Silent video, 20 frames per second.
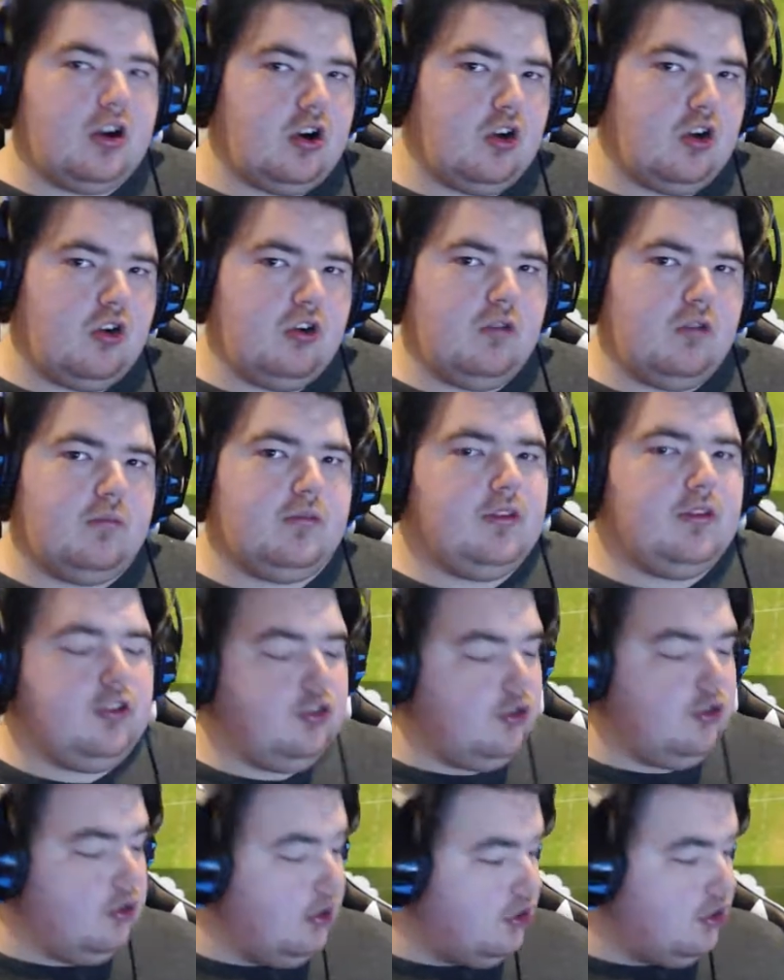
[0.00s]
homes and
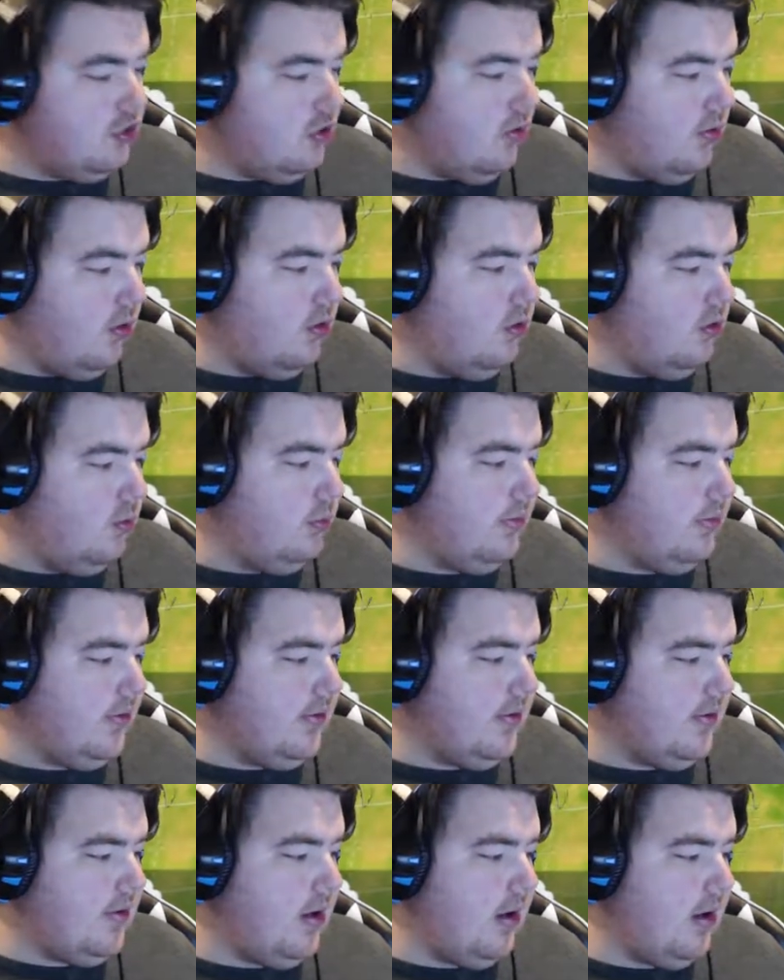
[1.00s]
traditional homes and
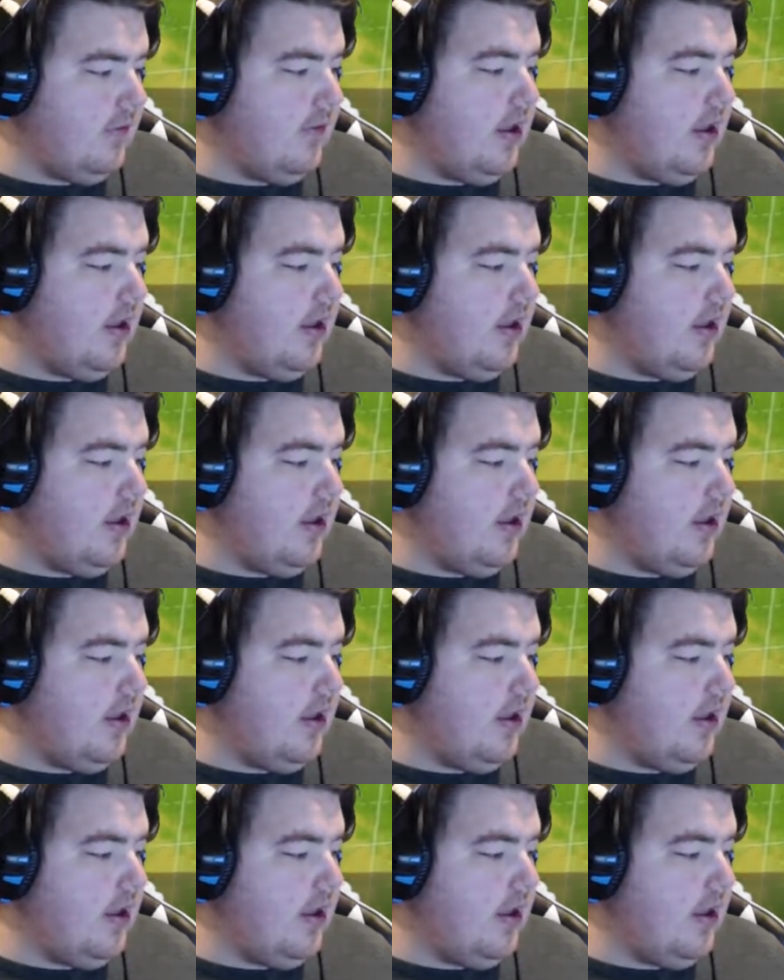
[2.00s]
stuff,